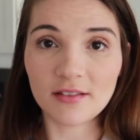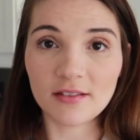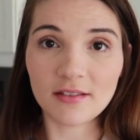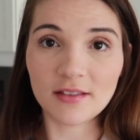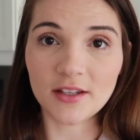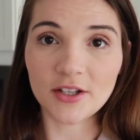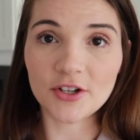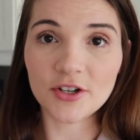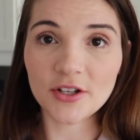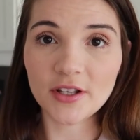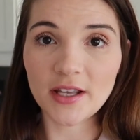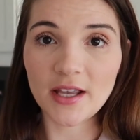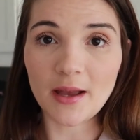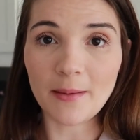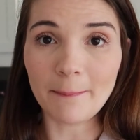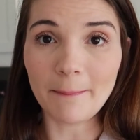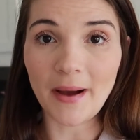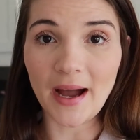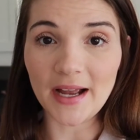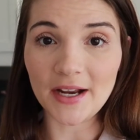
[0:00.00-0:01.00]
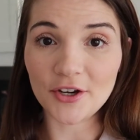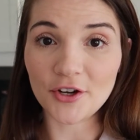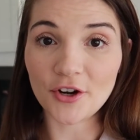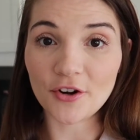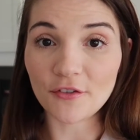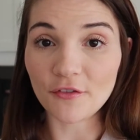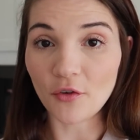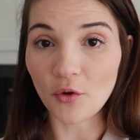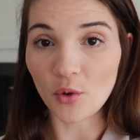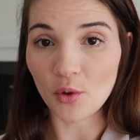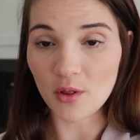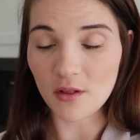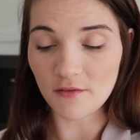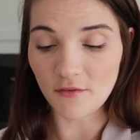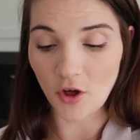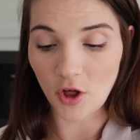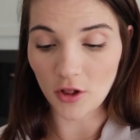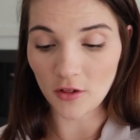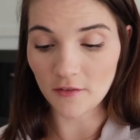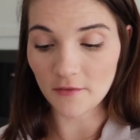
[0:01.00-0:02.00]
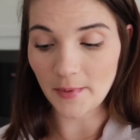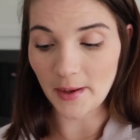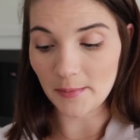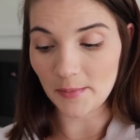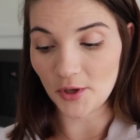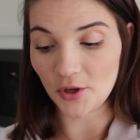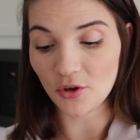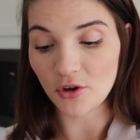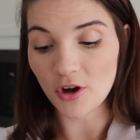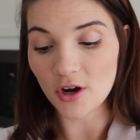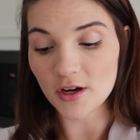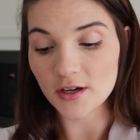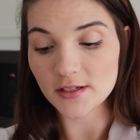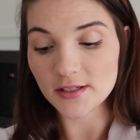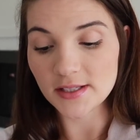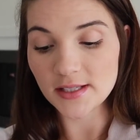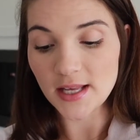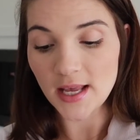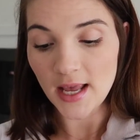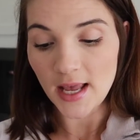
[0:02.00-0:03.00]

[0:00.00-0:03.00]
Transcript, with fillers: literally a binder full of all of my meal cards